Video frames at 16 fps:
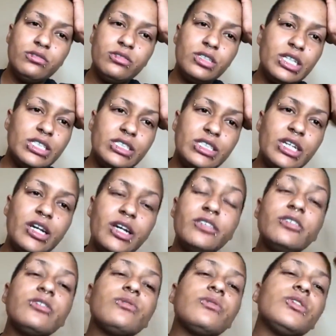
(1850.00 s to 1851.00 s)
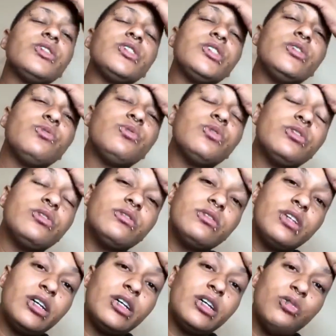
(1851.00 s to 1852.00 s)
like I said, I just wish she would
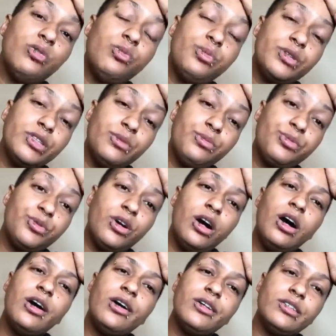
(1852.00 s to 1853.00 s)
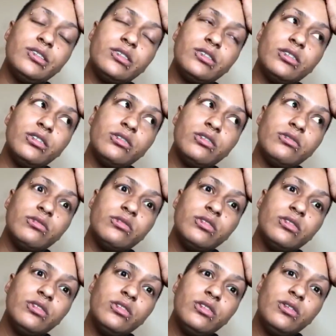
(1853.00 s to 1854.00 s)
like open up her eyes and
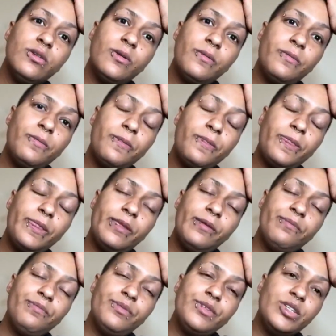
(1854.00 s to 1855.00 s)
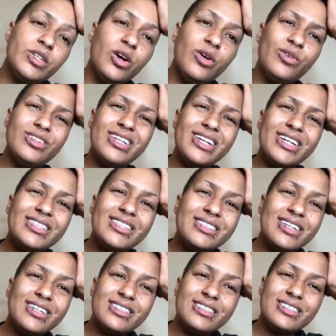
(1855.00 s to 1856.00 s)
like
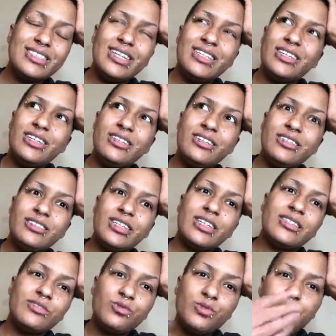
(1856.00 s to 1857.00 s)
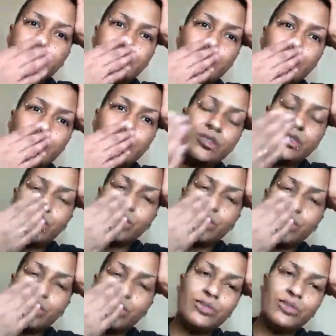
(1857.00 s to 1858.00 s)
I said, like with
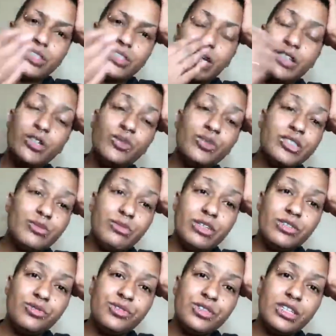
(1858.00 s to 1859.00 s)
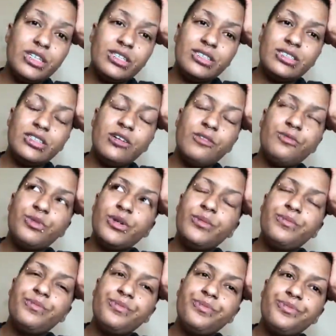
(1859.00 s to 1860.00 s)
some interaction. I know it's a mental thing and
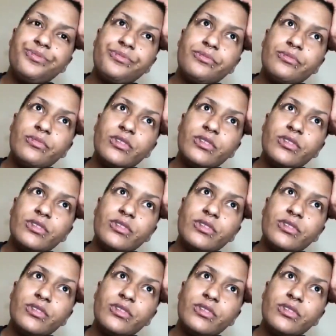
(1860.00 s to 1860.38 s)
stuff, but